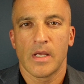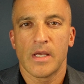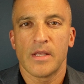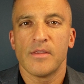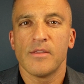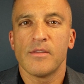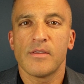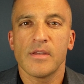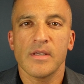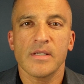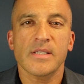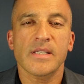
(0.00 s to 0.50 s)

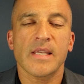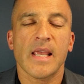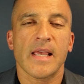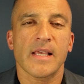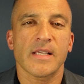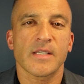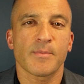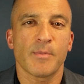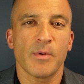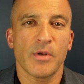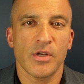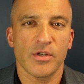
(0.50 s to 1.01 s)
this
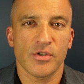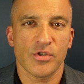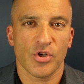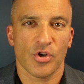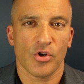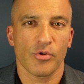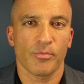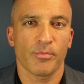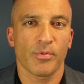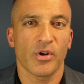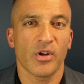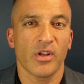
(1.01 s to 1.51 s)
has been
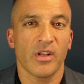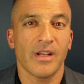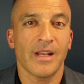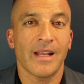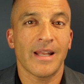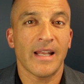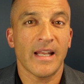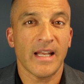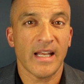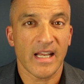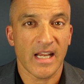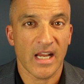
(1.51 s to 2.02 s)
interpreted
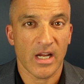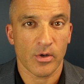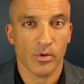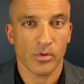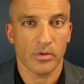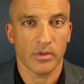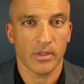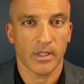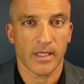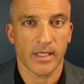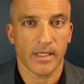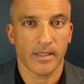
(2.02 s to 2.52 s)

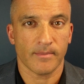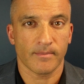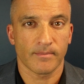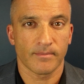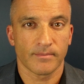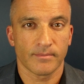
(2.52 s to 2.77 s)
narrowly.